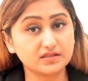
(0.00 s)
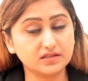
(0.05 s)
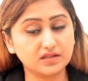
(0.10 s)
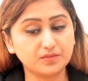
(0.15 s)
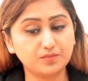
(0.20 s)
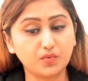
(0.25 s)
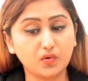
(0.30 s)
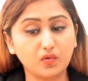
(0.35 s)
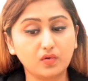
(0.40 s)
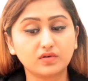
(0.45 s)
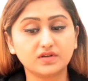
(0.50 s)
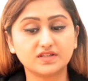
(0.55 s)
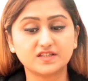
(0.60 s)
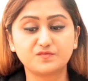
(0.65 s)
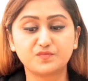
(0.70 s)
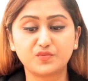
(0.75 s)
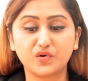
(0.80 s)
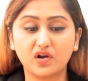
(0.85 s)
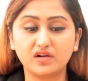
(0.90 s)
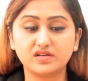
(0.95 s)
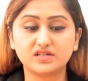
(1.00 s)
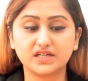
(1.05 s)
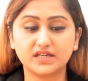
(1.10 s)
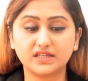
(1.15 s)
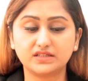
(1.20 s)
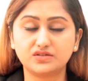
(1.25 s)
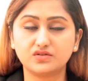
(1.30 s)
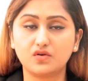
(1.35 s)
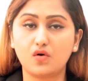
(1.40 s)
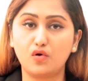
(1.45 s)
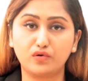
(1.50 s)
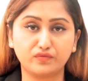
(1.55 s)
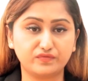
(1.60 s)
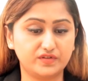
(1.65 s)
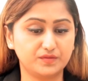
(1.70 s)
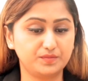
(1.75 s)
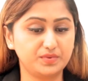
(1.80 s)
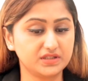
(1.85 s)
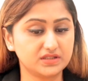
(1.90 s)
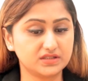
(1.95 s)
in the bogus project of
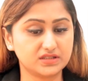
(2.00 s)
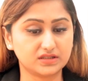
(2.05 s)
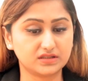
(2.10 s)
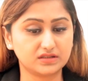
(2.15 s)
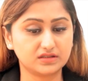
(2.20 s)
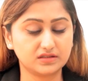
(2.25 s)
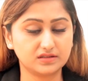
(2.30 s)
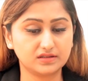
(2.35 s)
the builder.